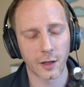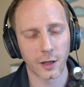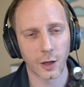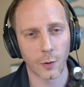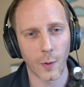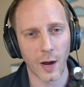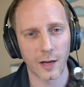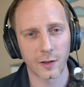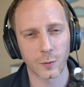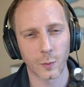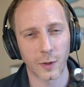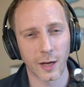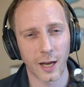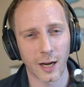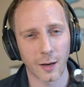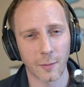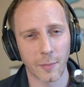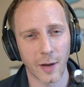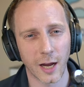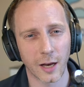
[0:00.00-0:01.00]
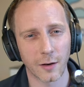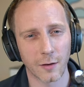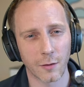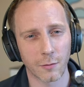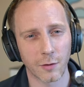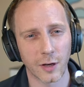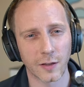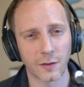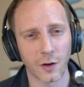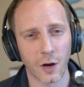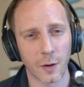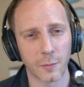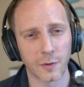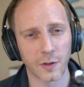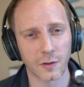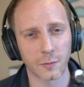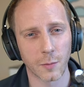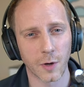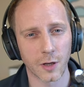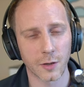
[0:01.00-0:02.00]
US were getting paid three times
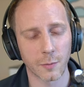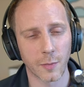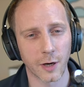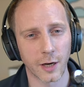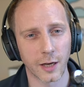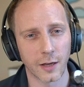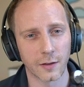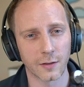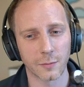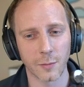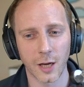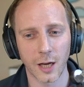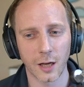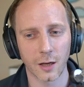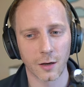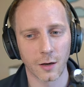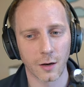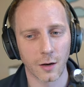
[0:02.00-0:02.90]
as much money as me.